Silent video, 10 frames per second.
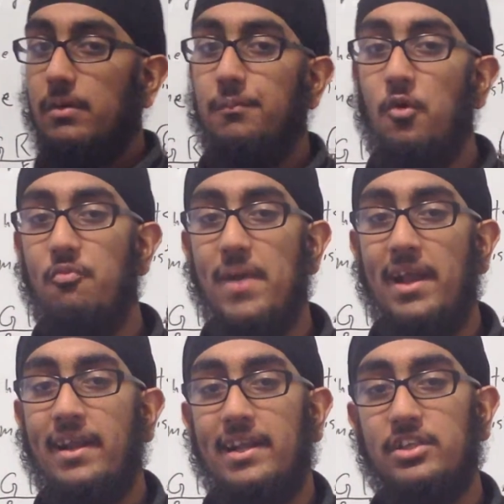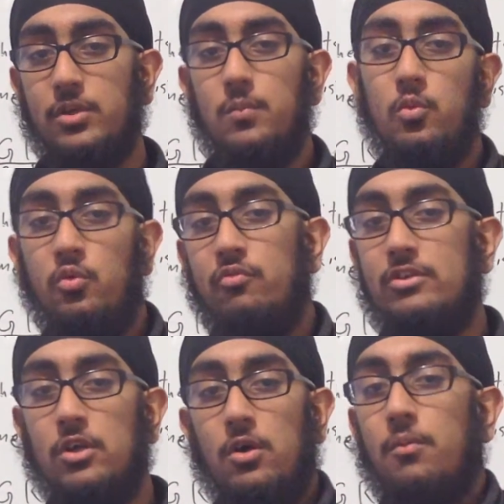Movement is to move,
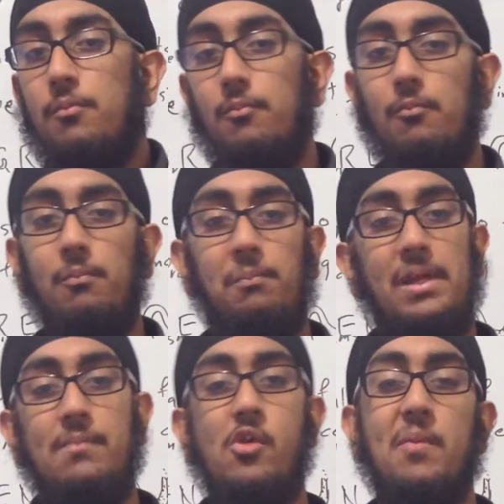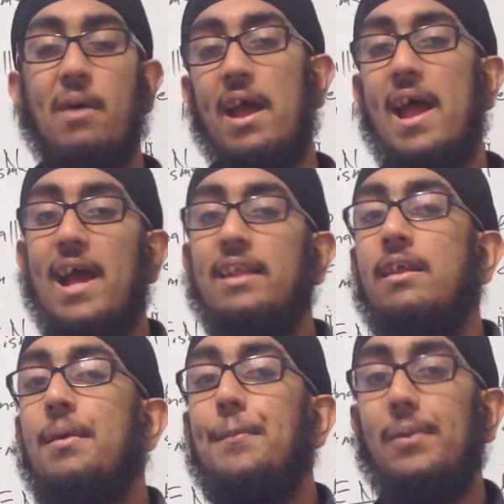so me moving my hand,
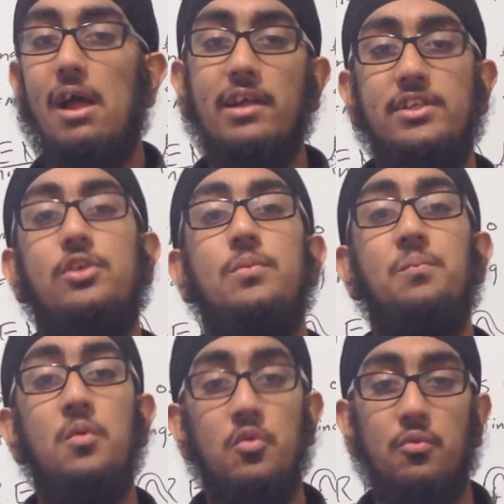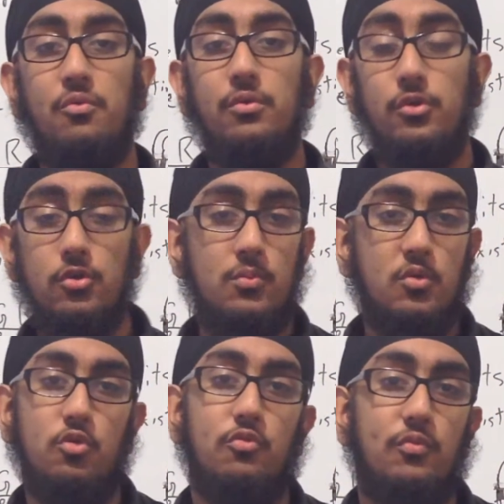plants do move.
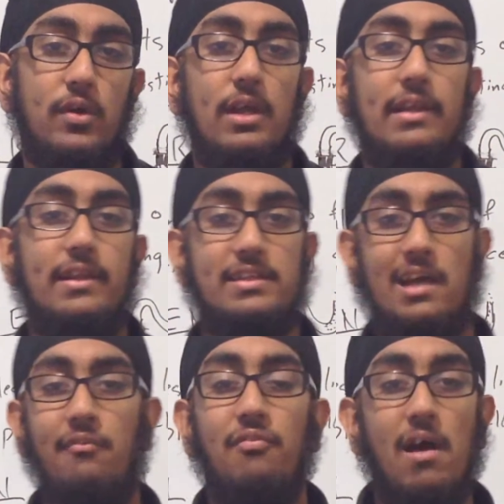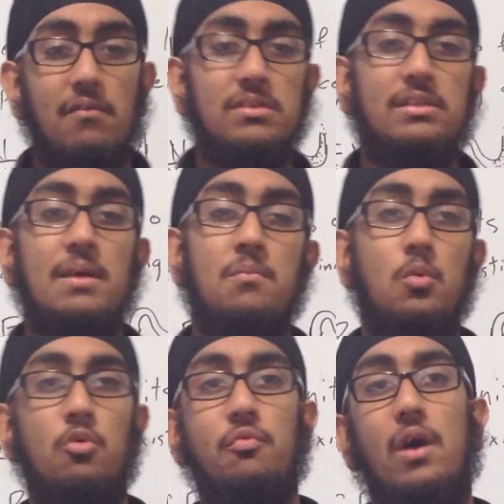The sunflowers, they
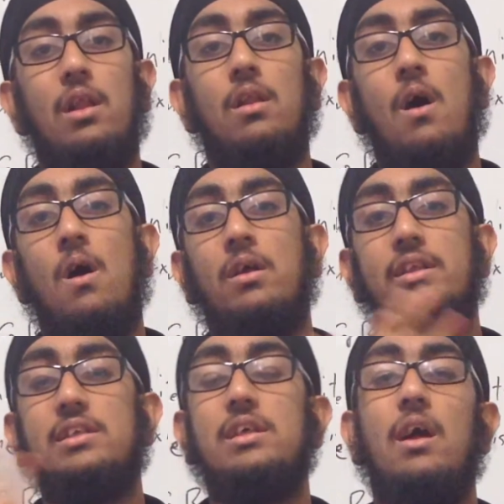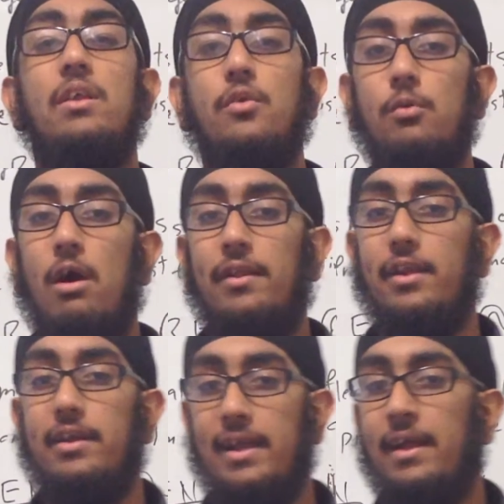move along the sun throughout
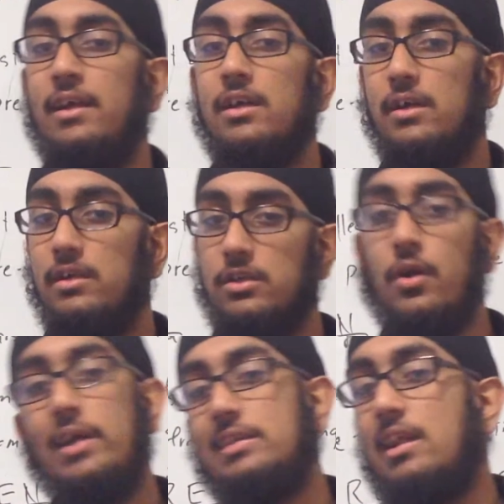the day. So it's